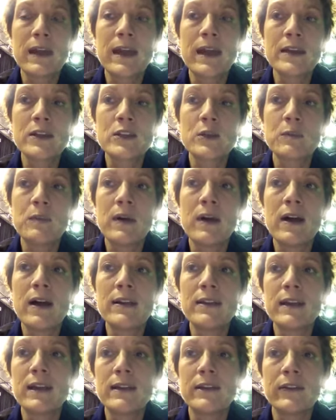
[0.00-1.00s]
acts
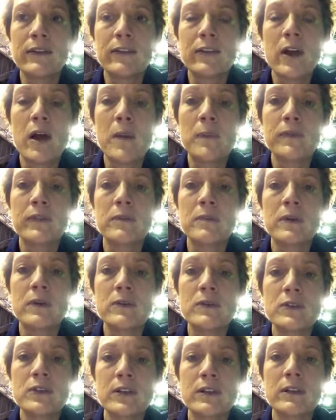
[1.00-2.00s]
upon them and stops the
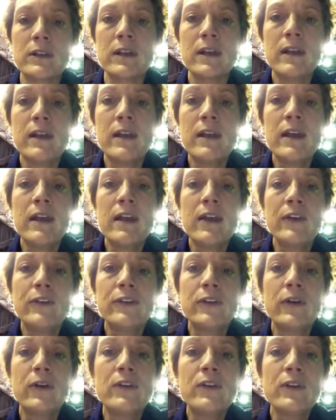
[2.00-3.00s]
motion.
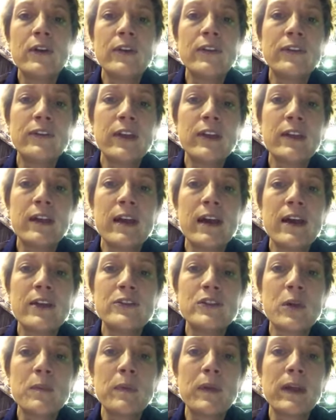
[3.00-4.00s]
So you can see the guy
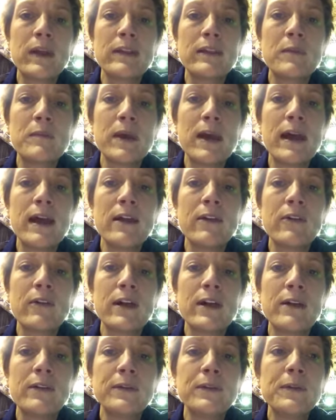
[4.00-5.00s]
jumping in the
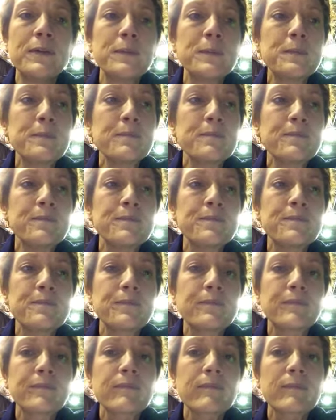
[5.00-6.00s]
background.
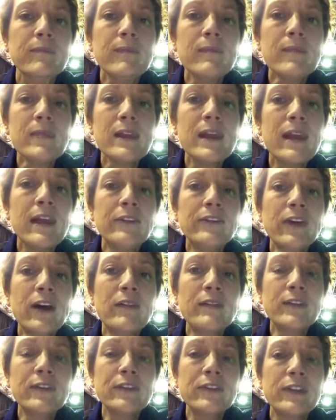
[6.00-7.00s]
He's
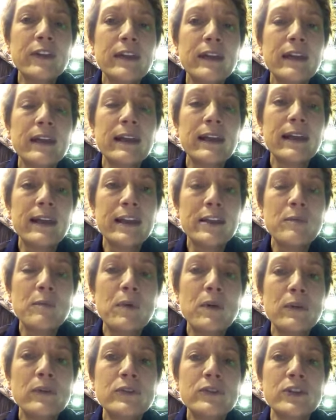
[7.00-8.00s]
obviously in
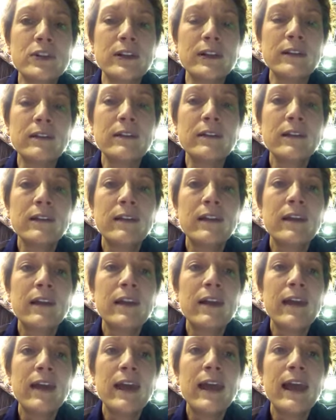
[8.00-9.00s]
motion,
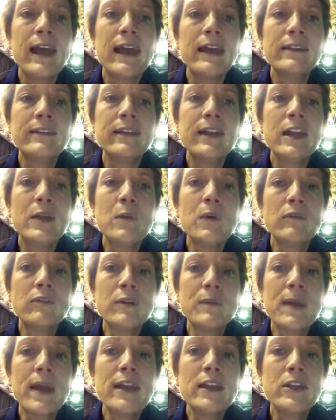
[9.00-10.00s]
and he will
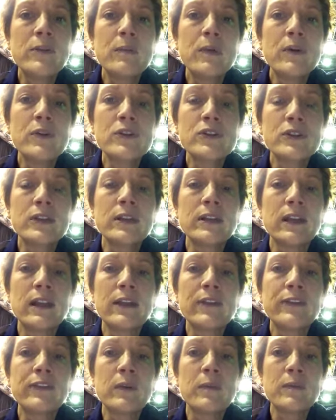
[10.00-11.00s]
remain in motion
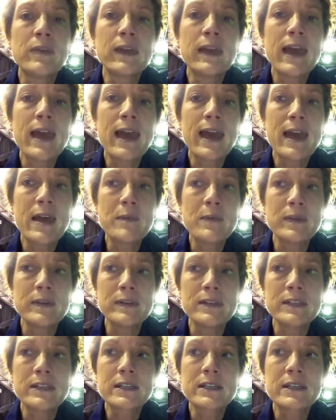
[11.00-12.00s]
unless something
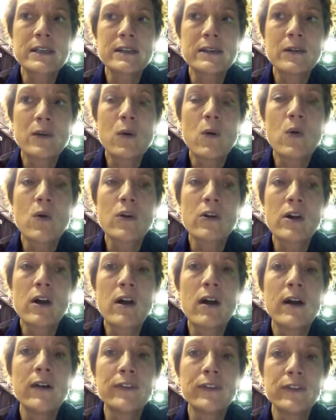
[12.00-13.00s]
happens or
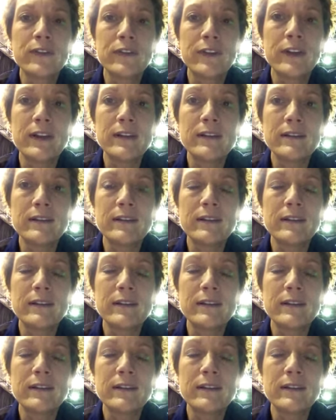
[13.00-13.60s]
causes it